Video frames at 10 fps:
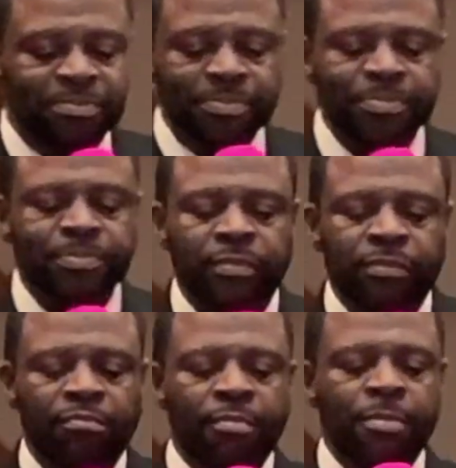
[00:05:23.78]
Good
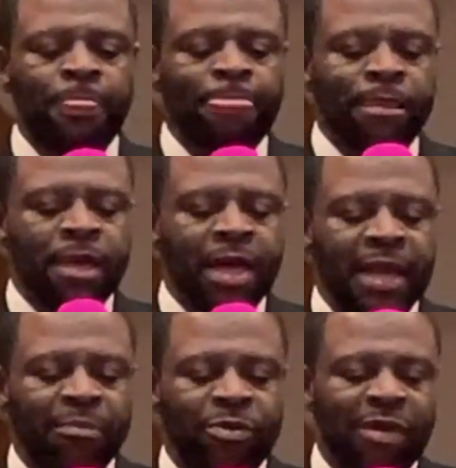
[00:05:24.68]
morning. I
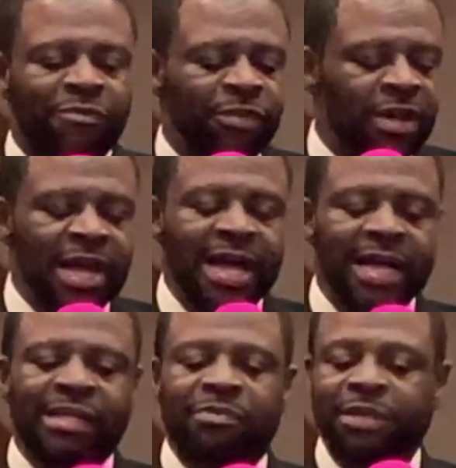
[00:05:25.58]
am grateful to
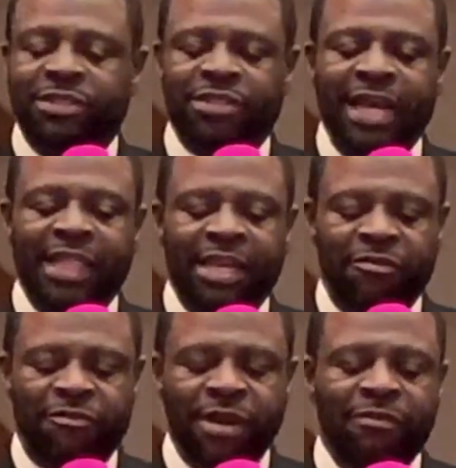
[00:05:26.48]
God that He's standing
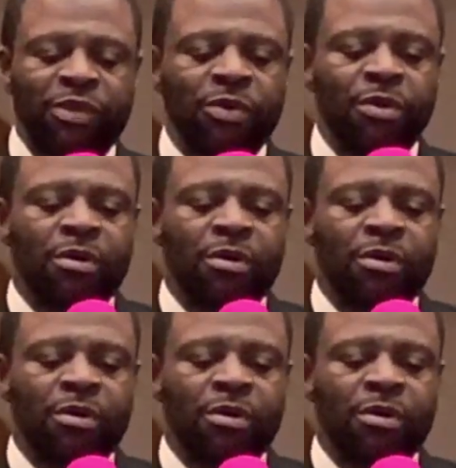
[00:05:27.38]
in front of you